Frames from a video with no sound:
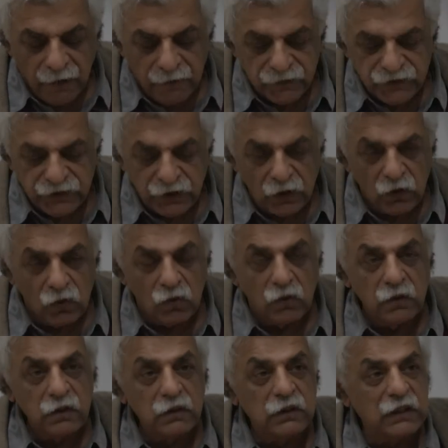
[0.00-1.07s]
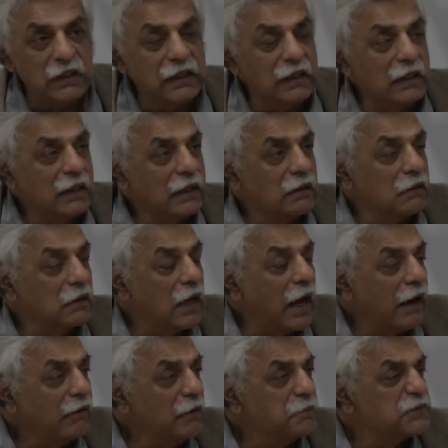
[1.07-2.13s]
So the
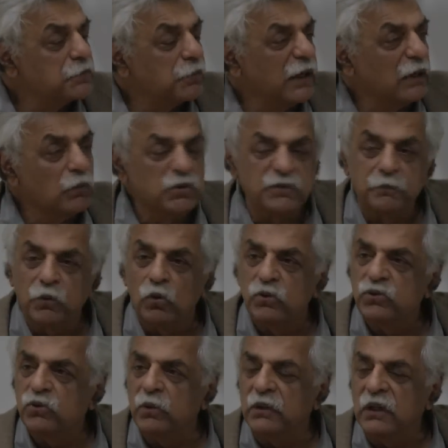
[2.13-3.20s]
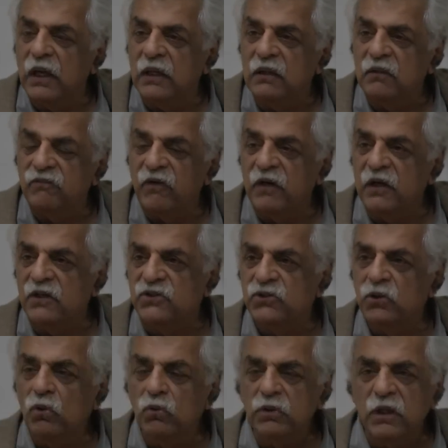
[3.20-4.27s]
Arab Spring was brought to an end very
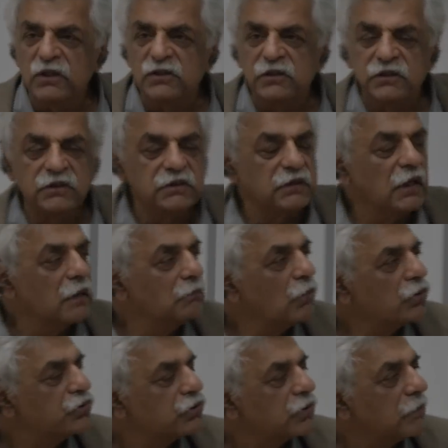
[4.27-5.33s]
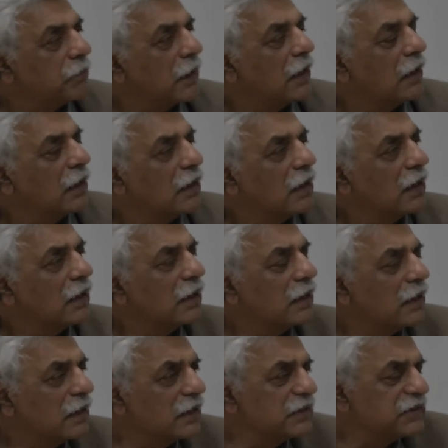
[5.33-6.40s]
soon, as
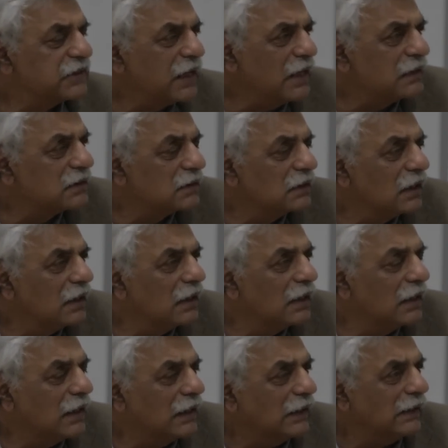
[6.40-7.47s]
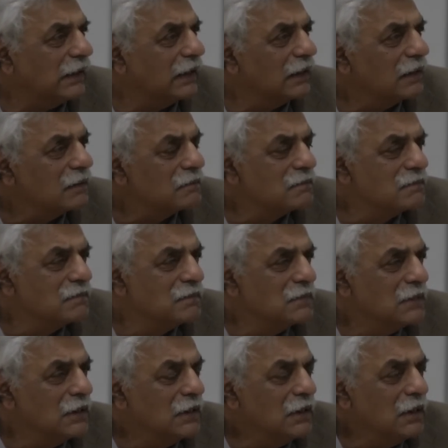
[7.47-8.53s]
Mujtaba said earlier,
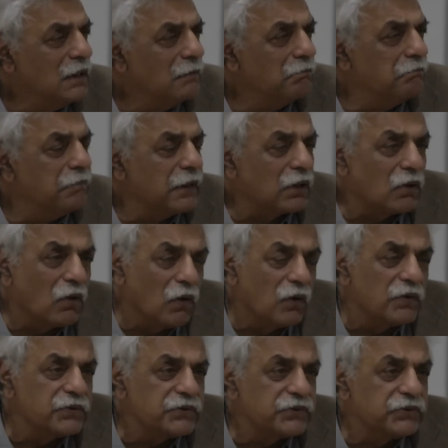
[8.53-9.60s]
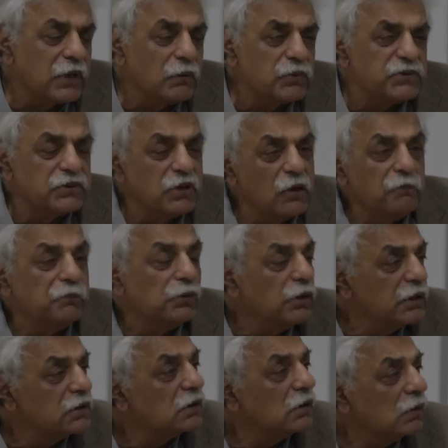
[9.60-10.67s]
because there was no
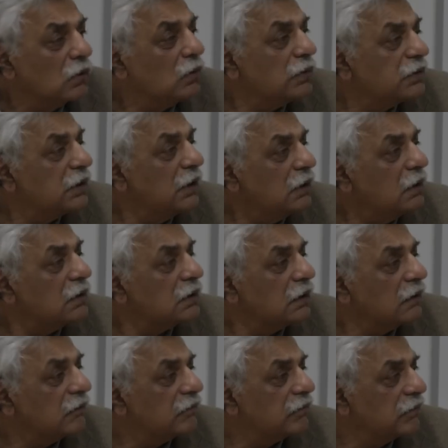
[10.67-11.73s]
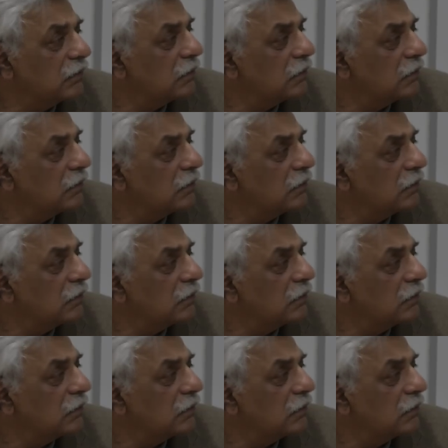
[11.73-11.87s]
political alternative.